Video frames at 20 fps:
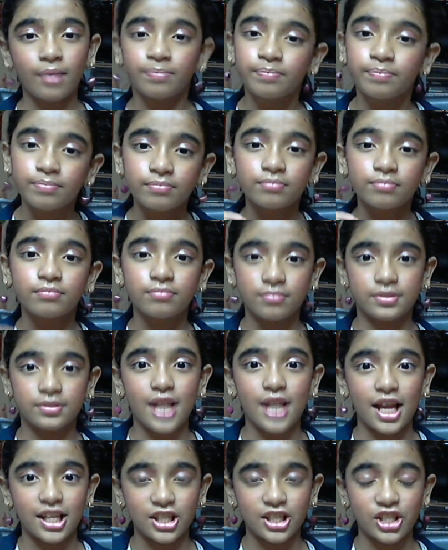mug it up,
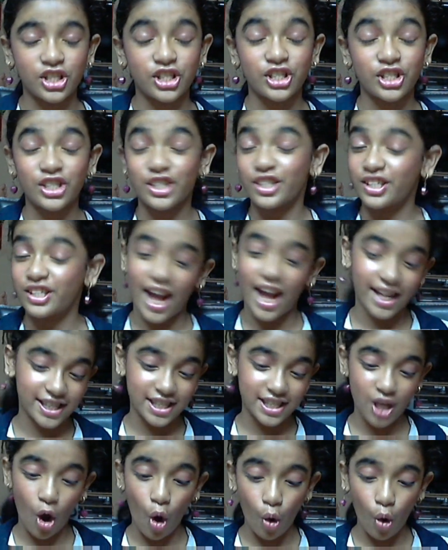dash.
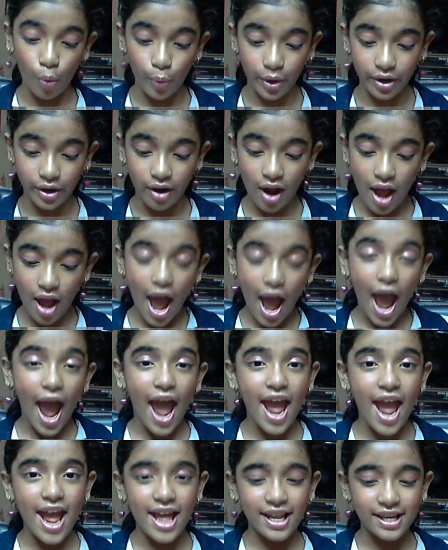That's over.
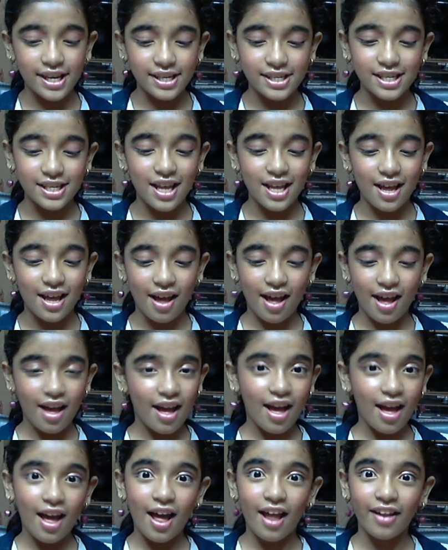And
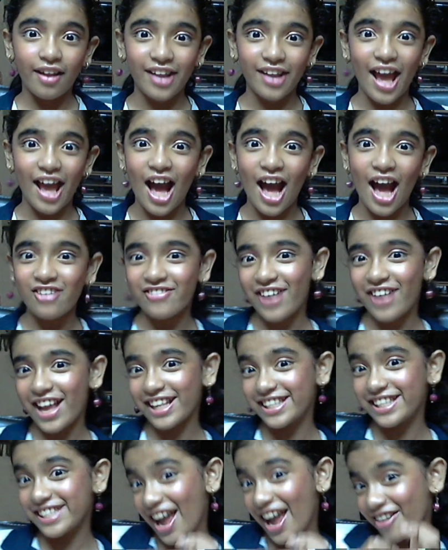
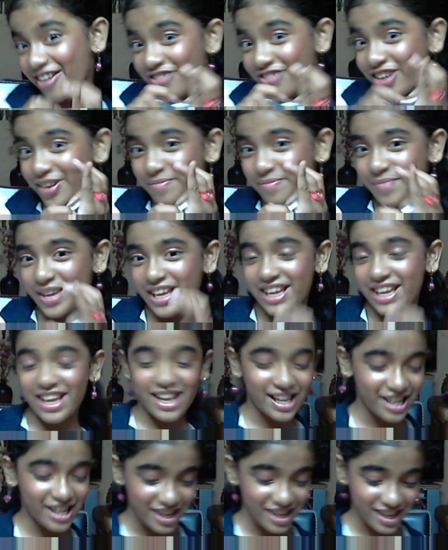now it's time for
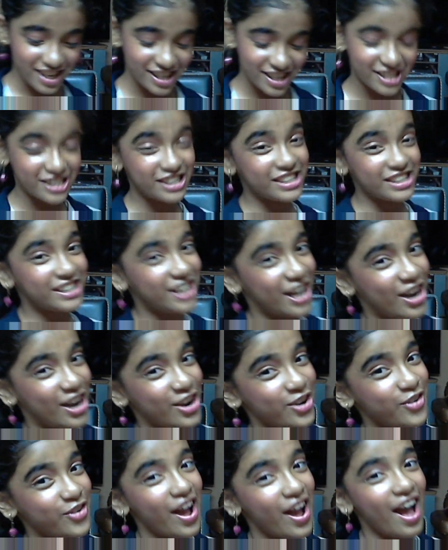me
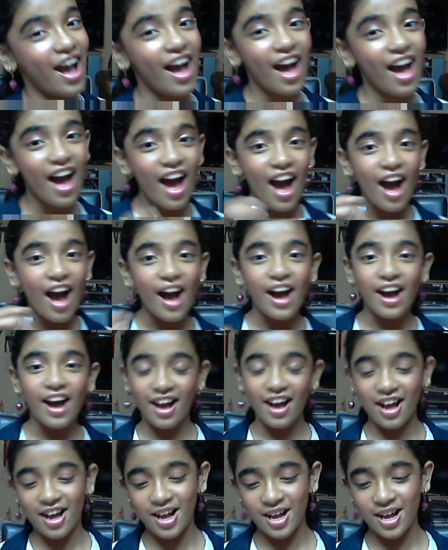to go.
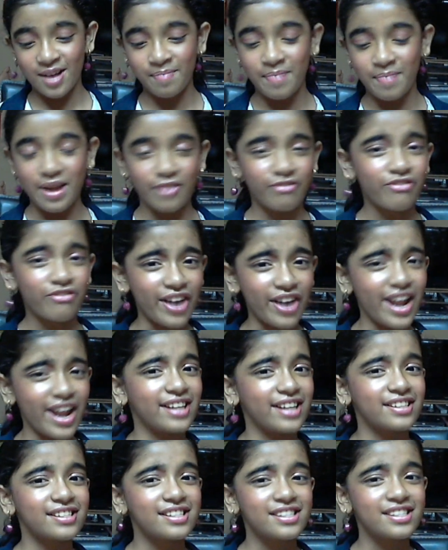
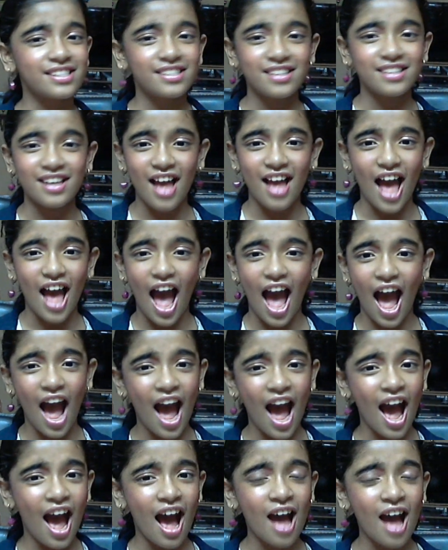But friends,
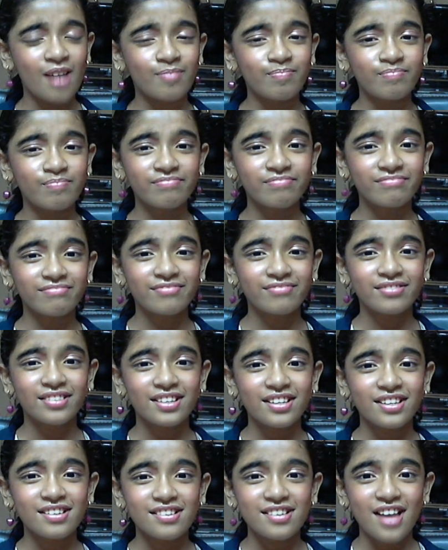I'm
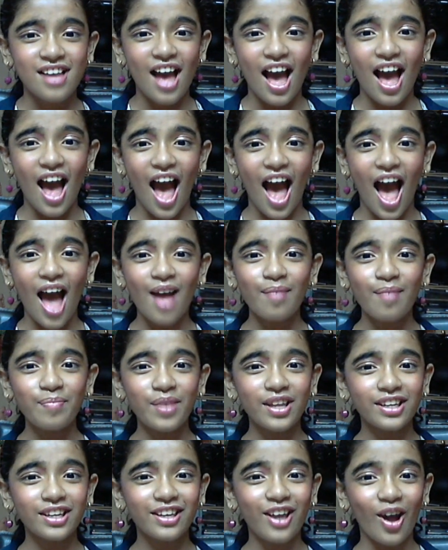
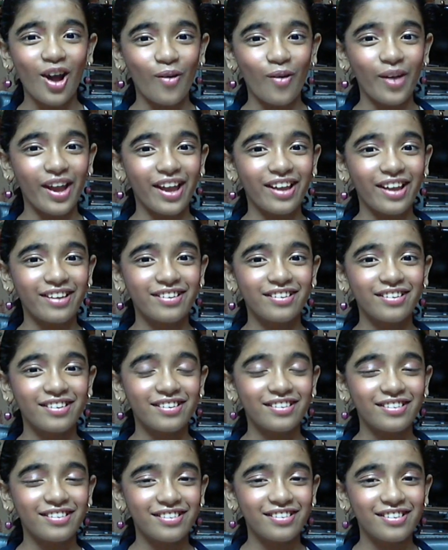not
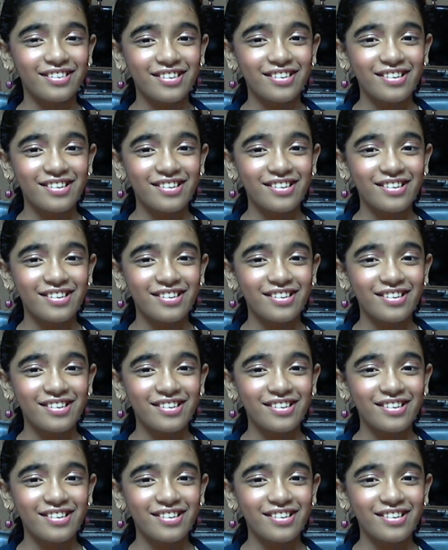going.